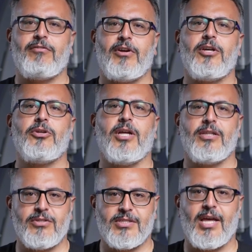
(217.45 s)
very good
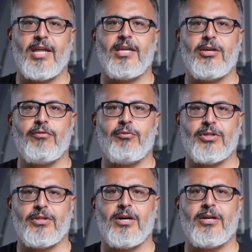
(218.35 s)
understanding of
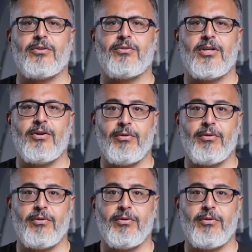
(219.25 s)
what the heart